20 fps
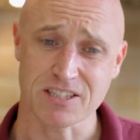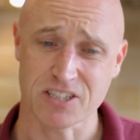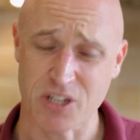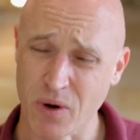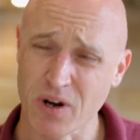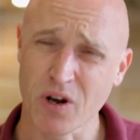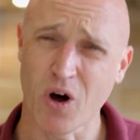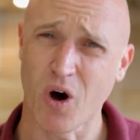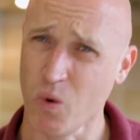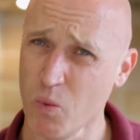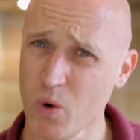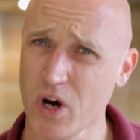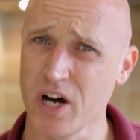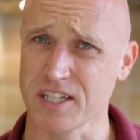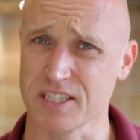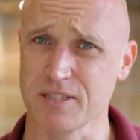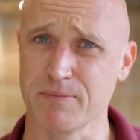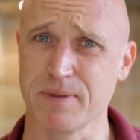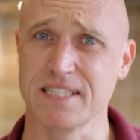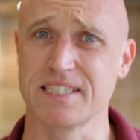So a lot of
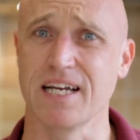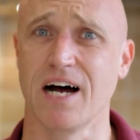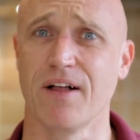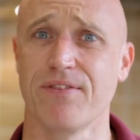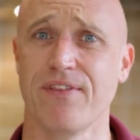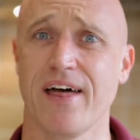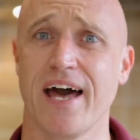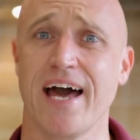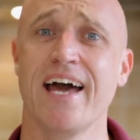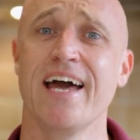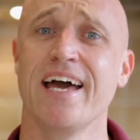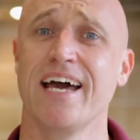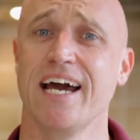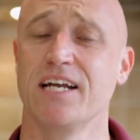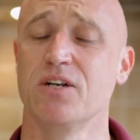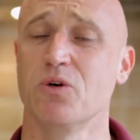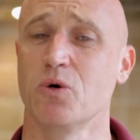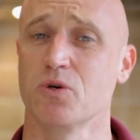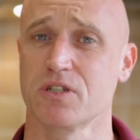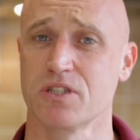work to be done there
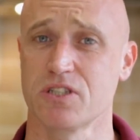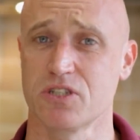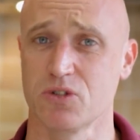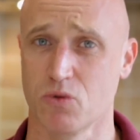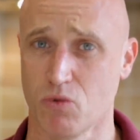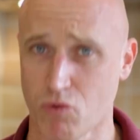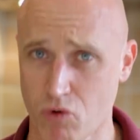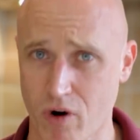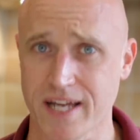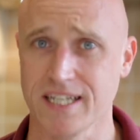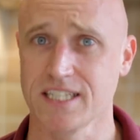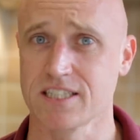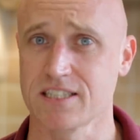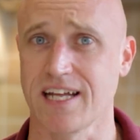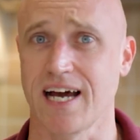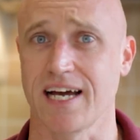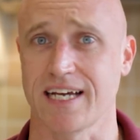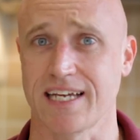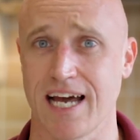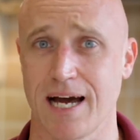in order to raise
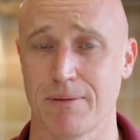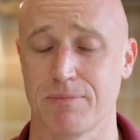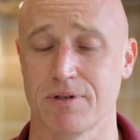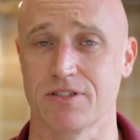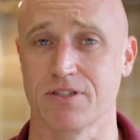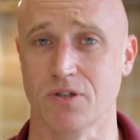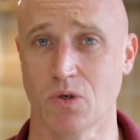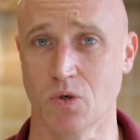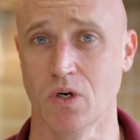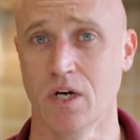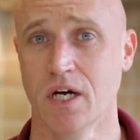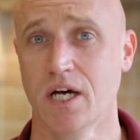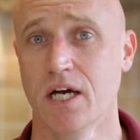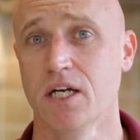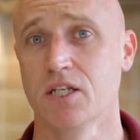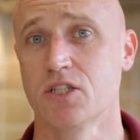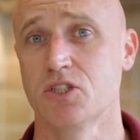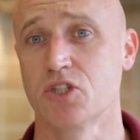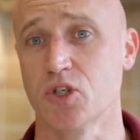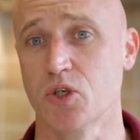that capital
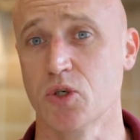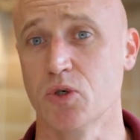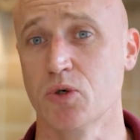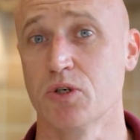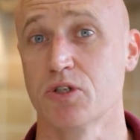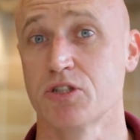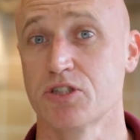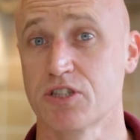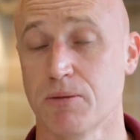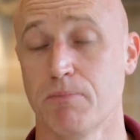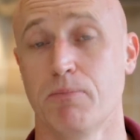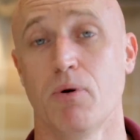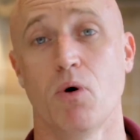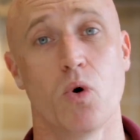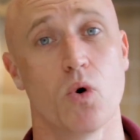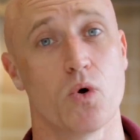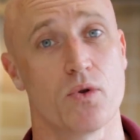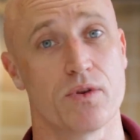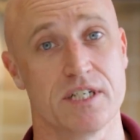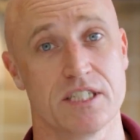to
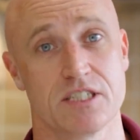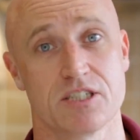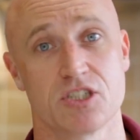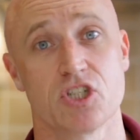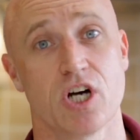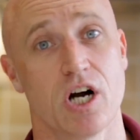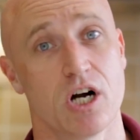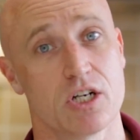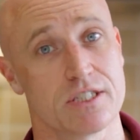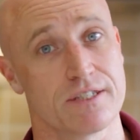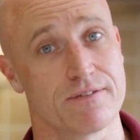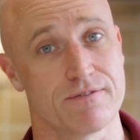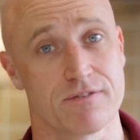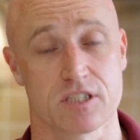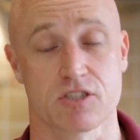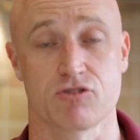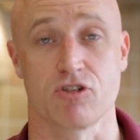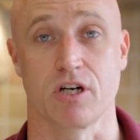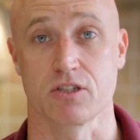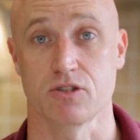support this charging
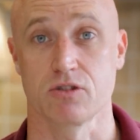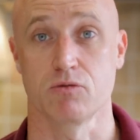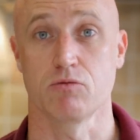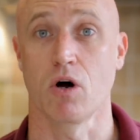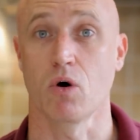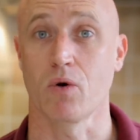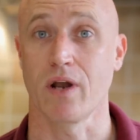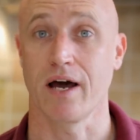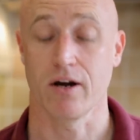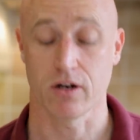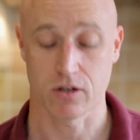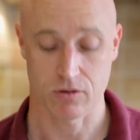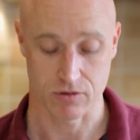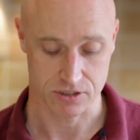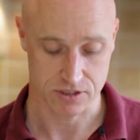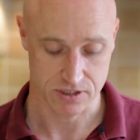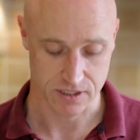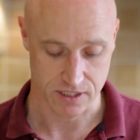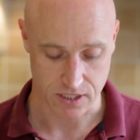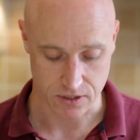infrastructure rollout
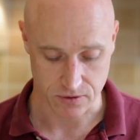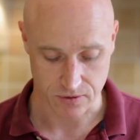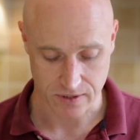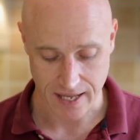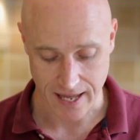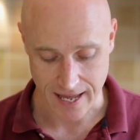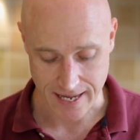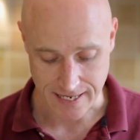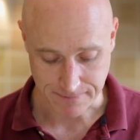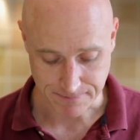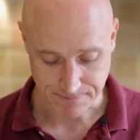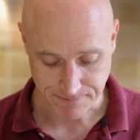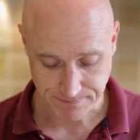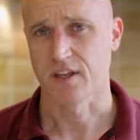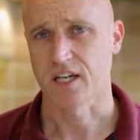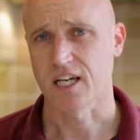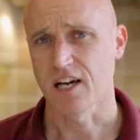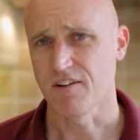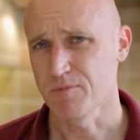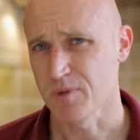across the UK.
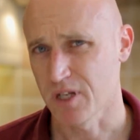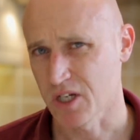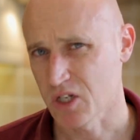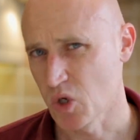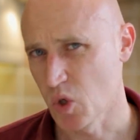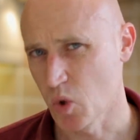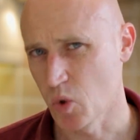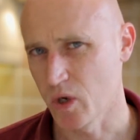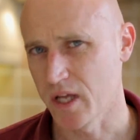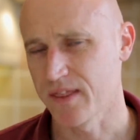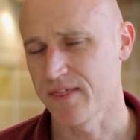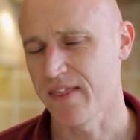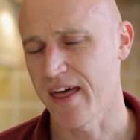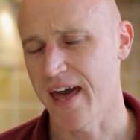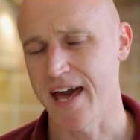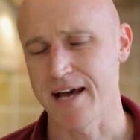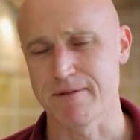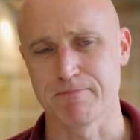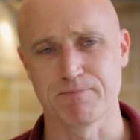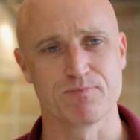The government are calling
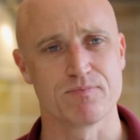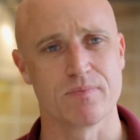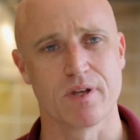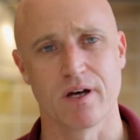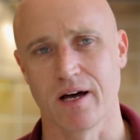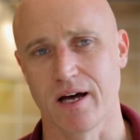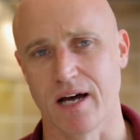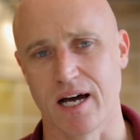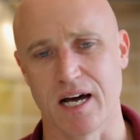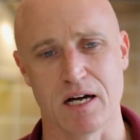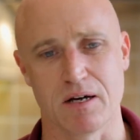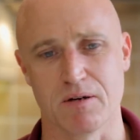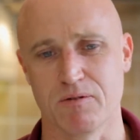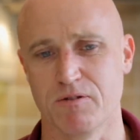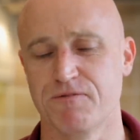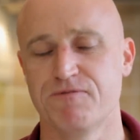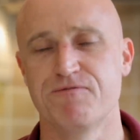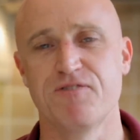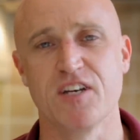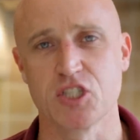their uh,
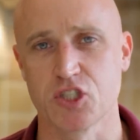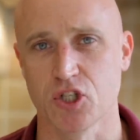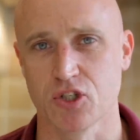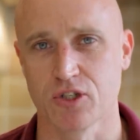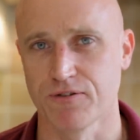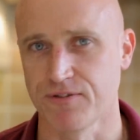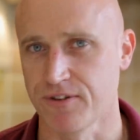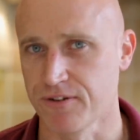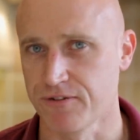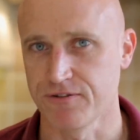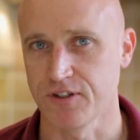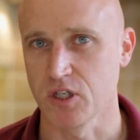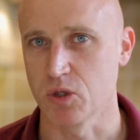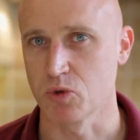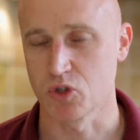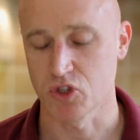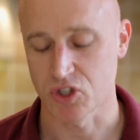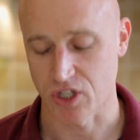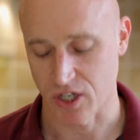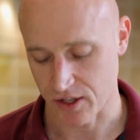vision of the
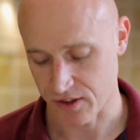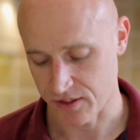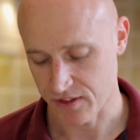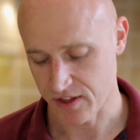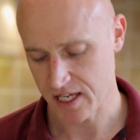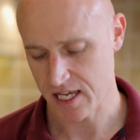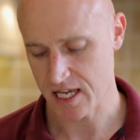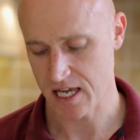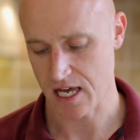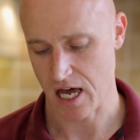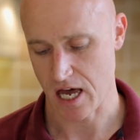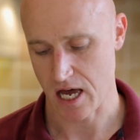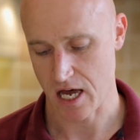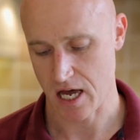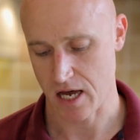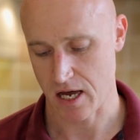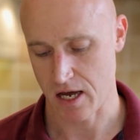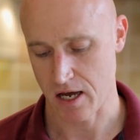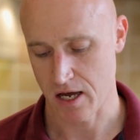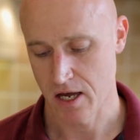future the
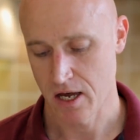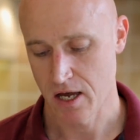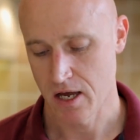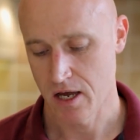uh,